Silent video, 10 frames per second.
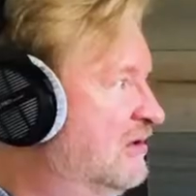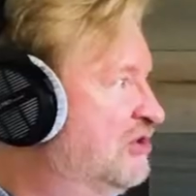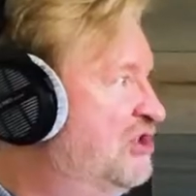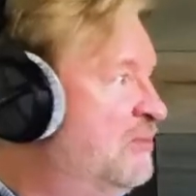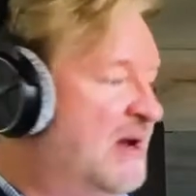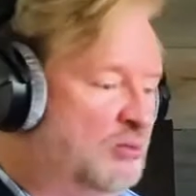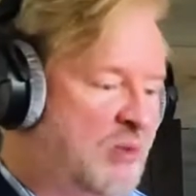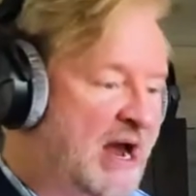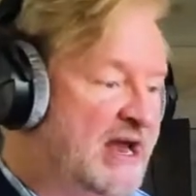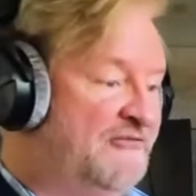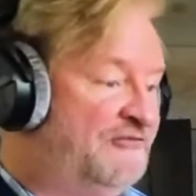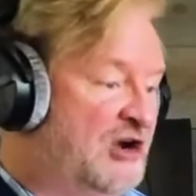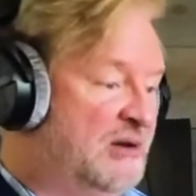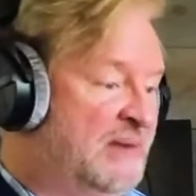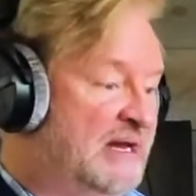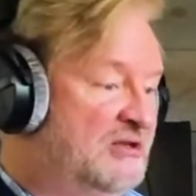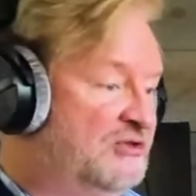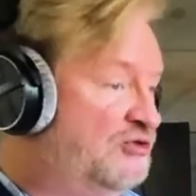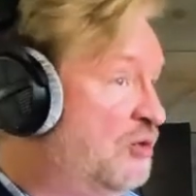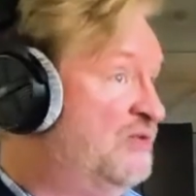She went right in front of me
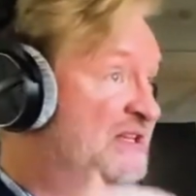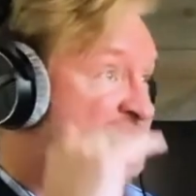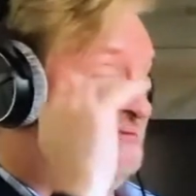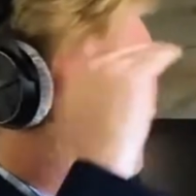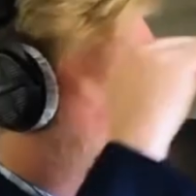through this